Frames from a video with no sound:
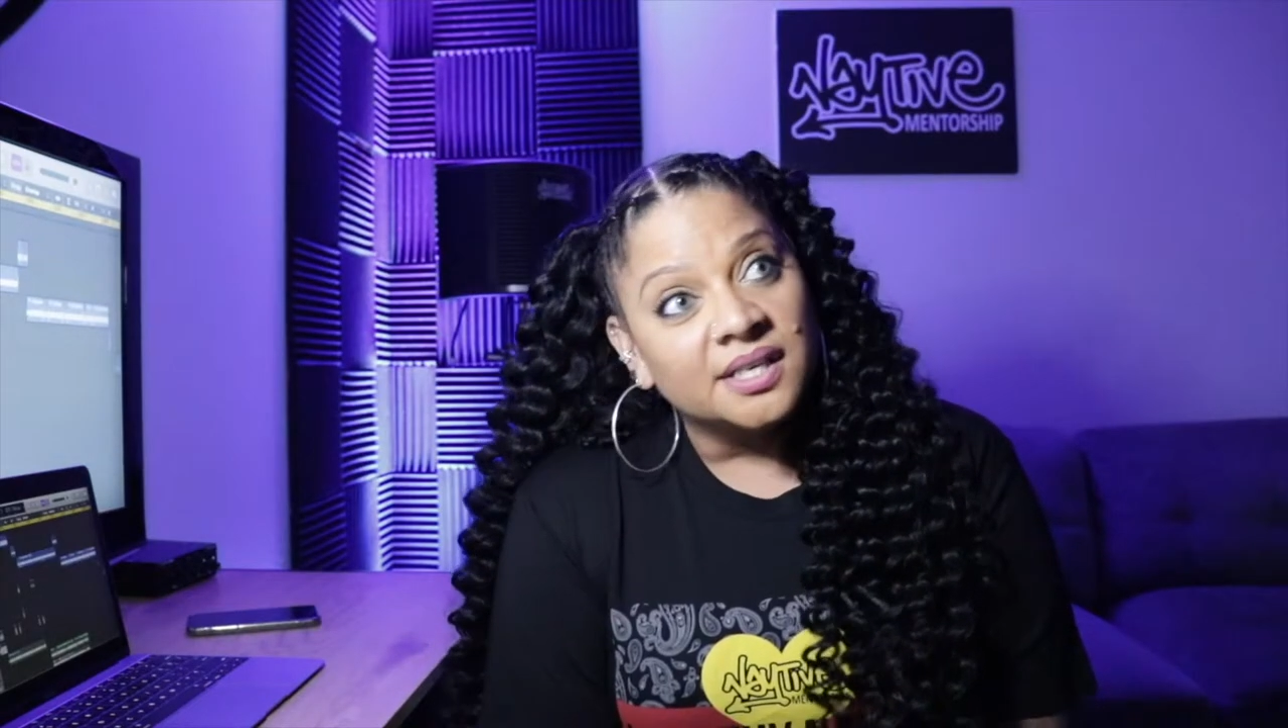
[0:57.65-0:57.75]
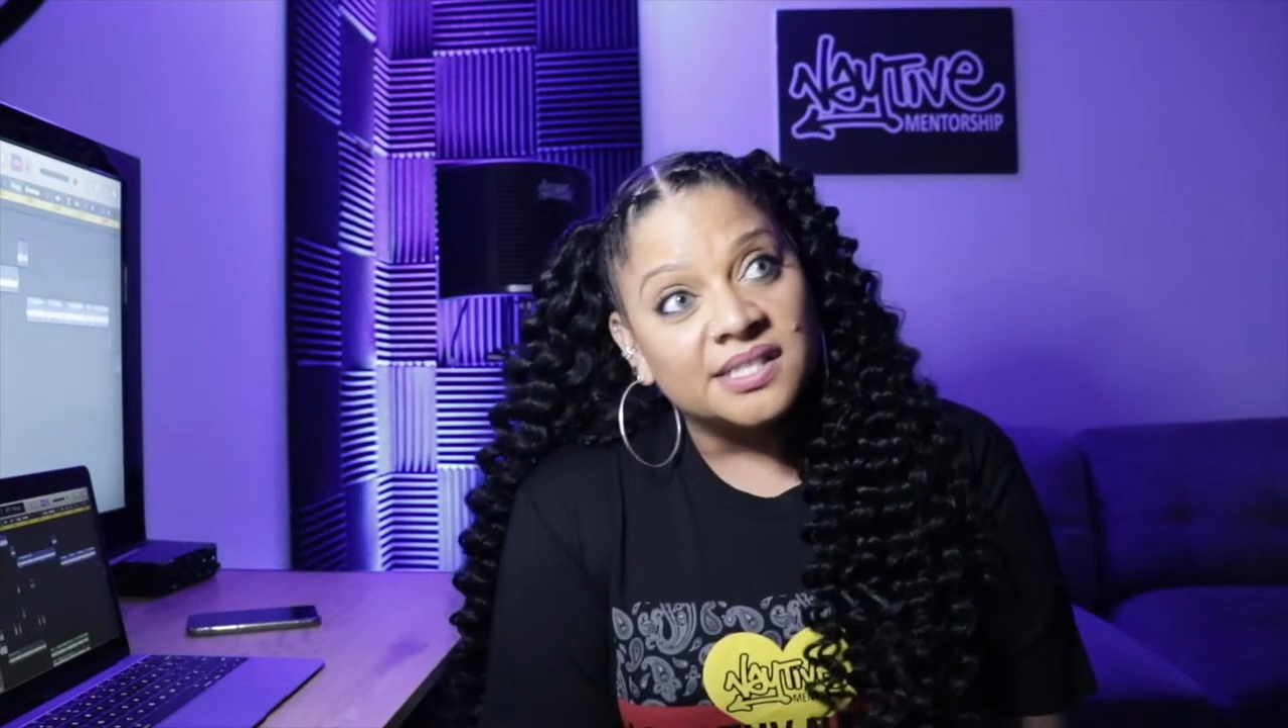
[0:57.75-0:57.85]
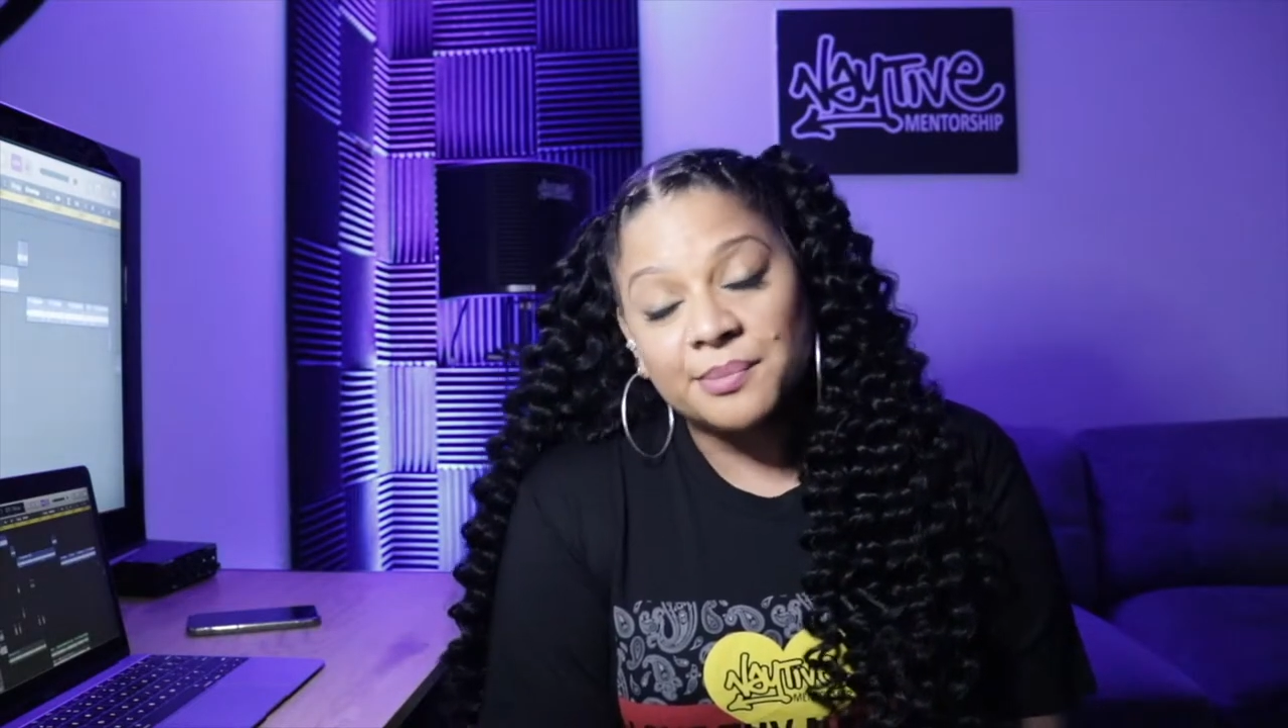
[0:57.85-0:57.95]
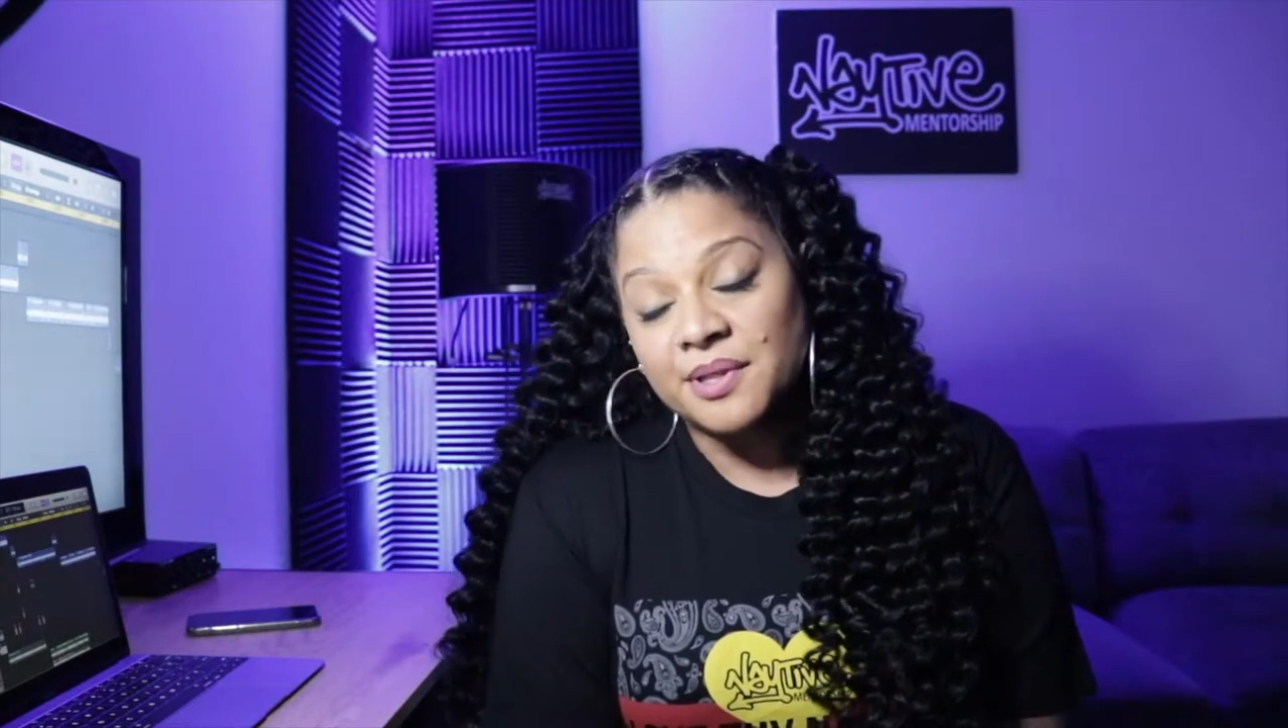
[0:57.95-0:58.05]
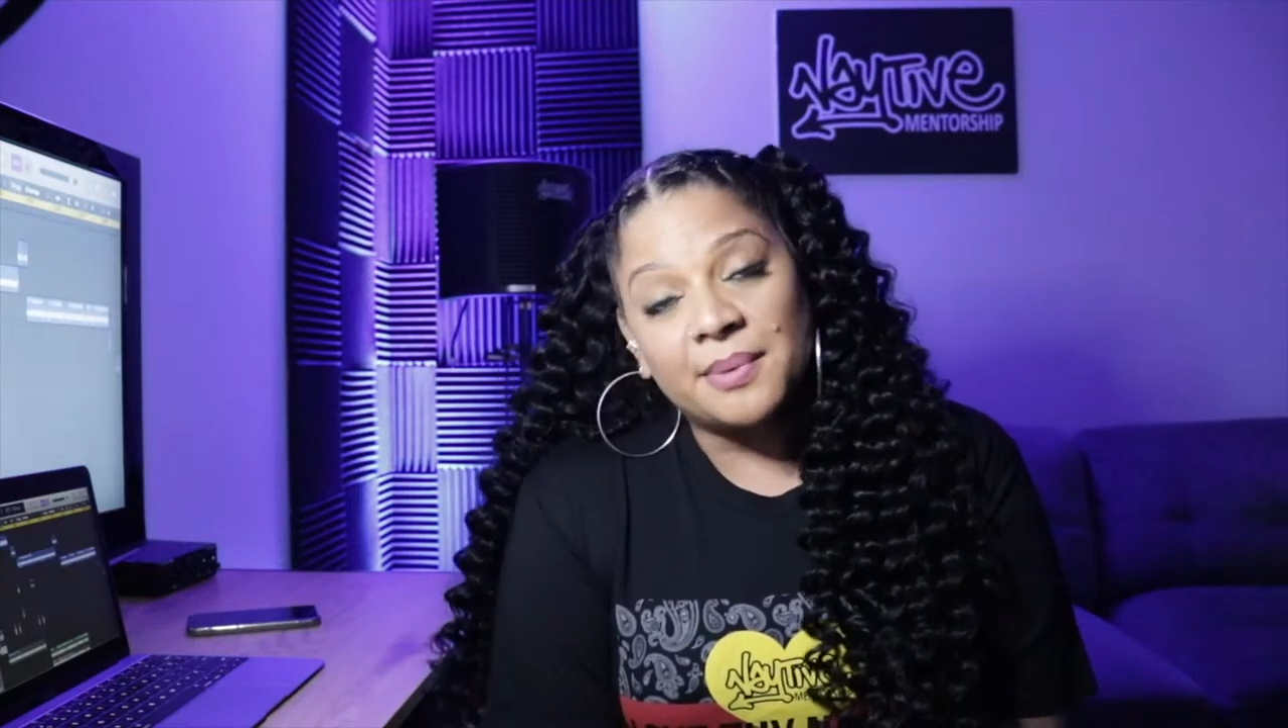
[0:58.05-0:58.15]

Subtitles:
some of them